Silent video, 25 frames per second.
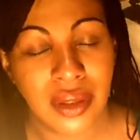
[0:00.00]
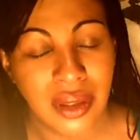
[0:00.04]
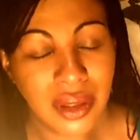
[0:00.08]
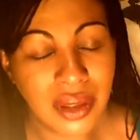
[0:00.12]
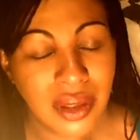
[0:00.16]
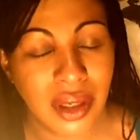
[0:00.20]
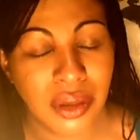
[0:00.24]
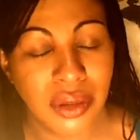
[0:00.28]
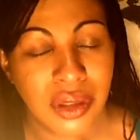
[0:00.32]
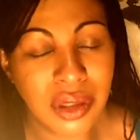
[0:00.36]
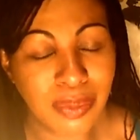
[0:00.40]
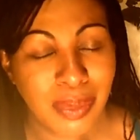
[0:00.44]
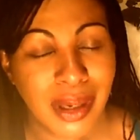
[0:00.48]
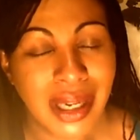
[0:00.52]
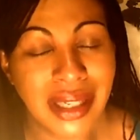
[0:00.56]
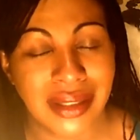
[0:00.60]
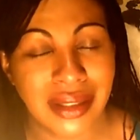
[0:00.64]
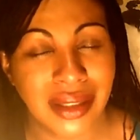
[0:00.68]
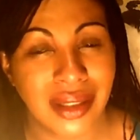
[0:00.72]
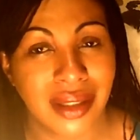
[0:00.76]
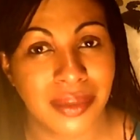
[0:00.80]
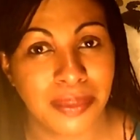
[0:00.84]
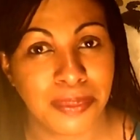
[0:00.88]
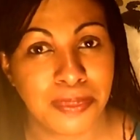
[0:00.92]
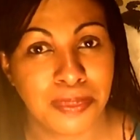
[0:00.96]
that knows
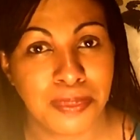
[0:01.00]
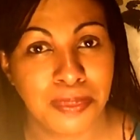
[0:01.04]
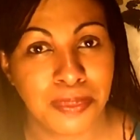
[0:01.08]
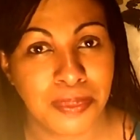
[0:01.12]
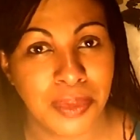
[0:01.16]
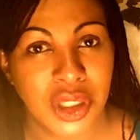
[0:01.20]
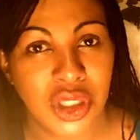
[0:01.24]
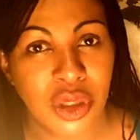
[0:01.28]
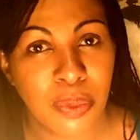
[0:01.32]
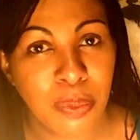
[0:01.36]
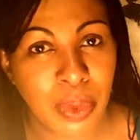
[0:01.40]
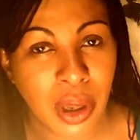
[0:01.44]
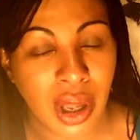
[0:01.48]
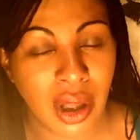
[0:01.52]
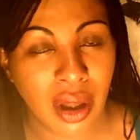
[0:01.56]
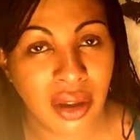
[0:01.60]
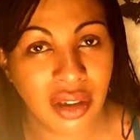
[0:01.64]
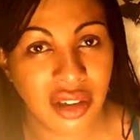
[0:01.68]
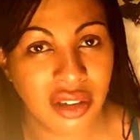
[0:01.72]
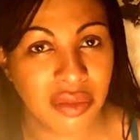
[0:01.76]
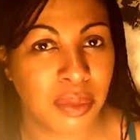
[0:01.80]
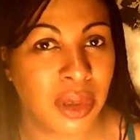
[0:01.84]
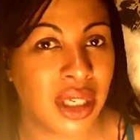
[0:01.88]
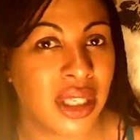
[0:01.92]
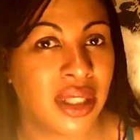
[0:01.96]
better. There's a
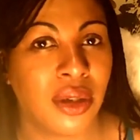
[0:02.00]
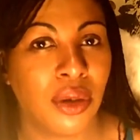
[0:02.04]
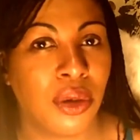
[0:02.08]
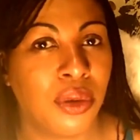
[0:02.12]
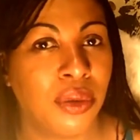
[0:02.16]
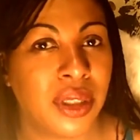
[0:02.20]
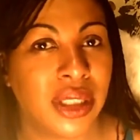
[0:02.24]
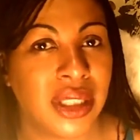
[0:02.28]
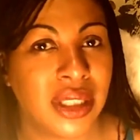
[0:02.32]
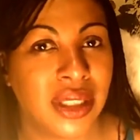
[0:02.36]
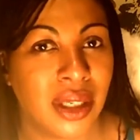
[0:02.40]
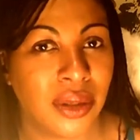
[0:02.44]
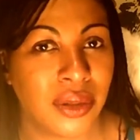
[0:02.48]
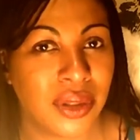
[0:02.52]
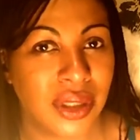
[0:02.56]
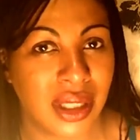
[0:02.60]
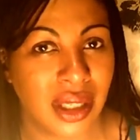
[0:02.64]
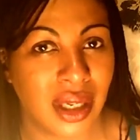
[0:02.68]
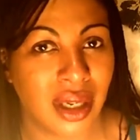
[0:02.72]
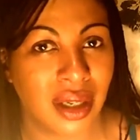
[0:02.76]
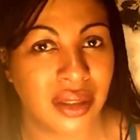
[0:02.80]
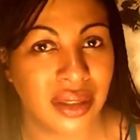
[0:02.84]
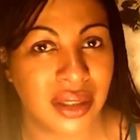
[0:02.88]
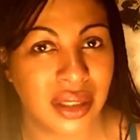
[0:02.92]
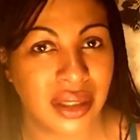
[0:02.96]
part of me that already knows
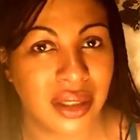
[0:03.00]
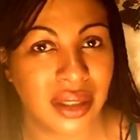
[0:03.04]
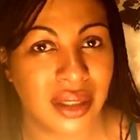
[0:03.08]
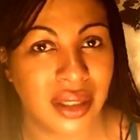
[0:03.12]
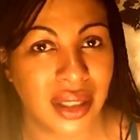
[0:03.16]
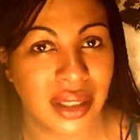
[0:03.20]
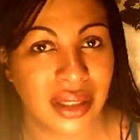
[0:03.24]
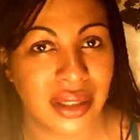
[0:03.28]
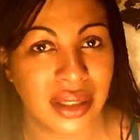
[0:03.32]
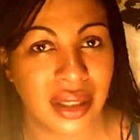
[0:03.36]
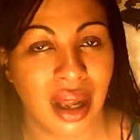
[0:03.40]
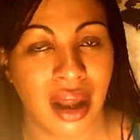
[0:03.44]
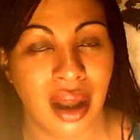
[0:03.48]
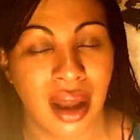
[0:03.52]
the answer to this.